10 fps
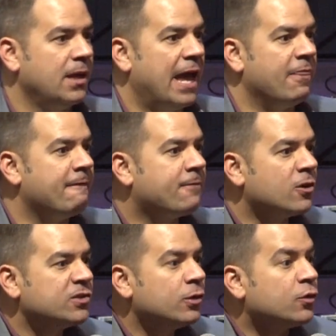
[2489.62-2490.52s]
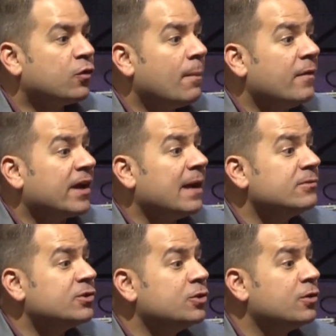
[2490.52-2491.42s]
And the first little trouble that
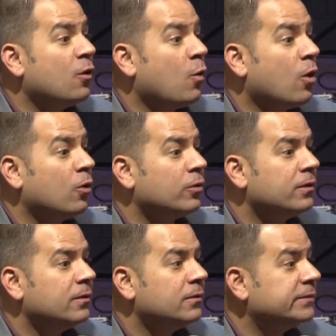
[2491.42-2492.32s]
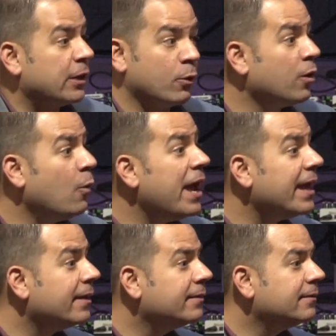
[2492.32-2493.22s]
comes into their world, they run away.
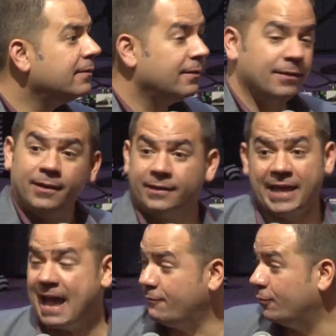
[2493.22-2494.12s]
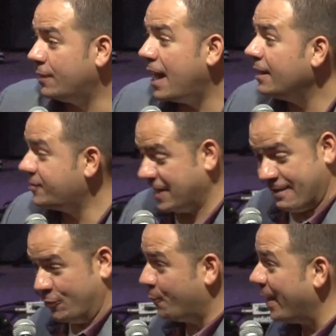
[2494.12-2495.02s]
They have no knowledge, they
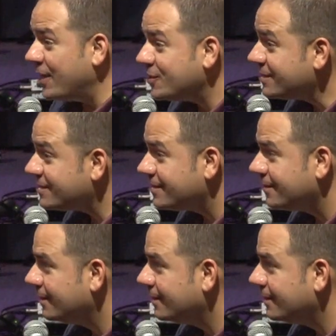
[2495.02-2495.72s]
have no patience.